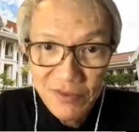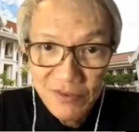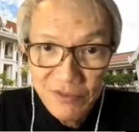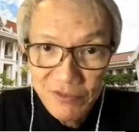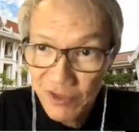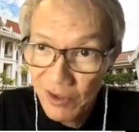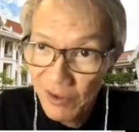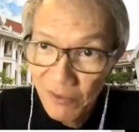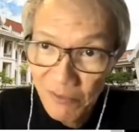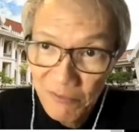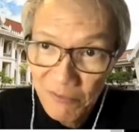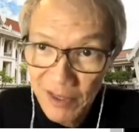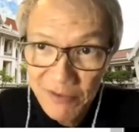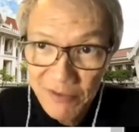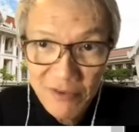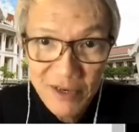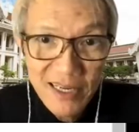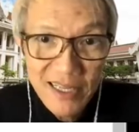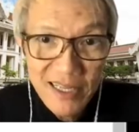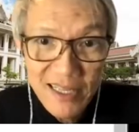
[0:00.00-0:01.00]
So
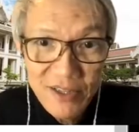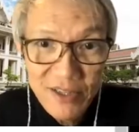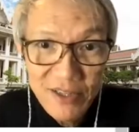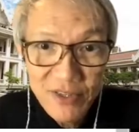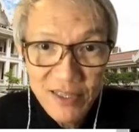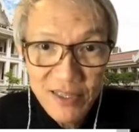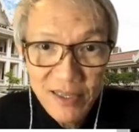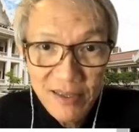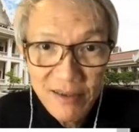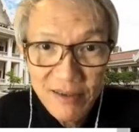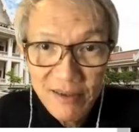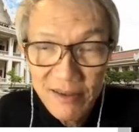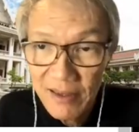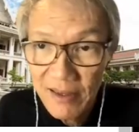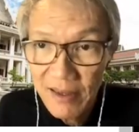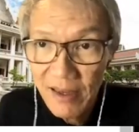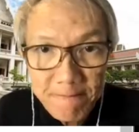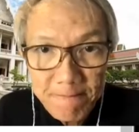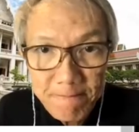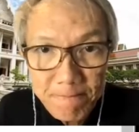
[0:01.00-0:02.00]
very easy.
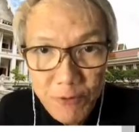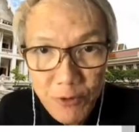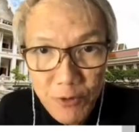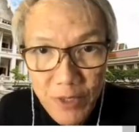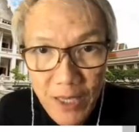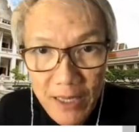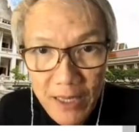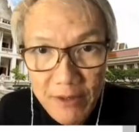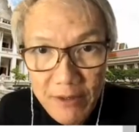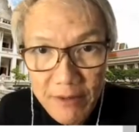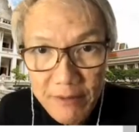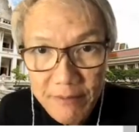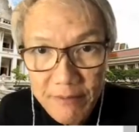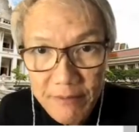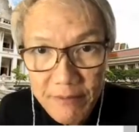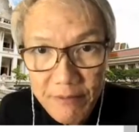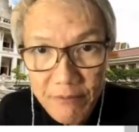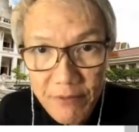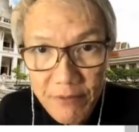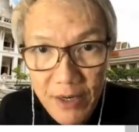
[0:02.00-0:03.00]
You can
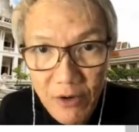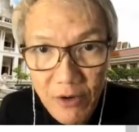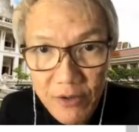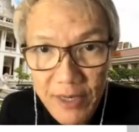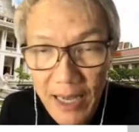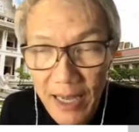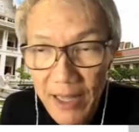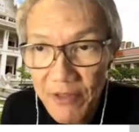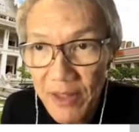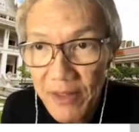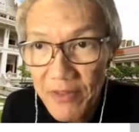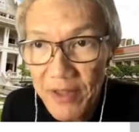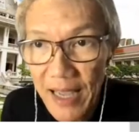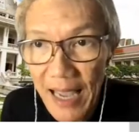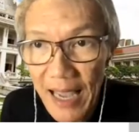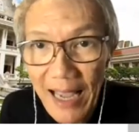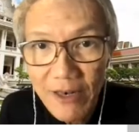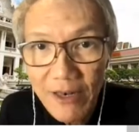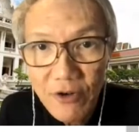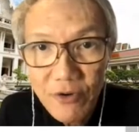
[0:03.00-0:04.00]
recognize that the
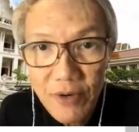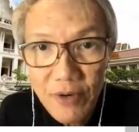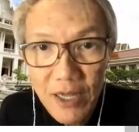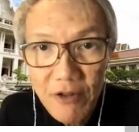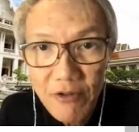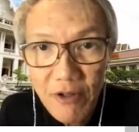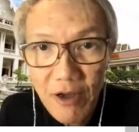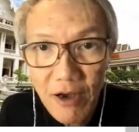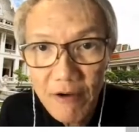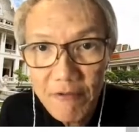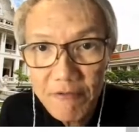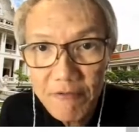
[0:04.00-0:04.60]
address of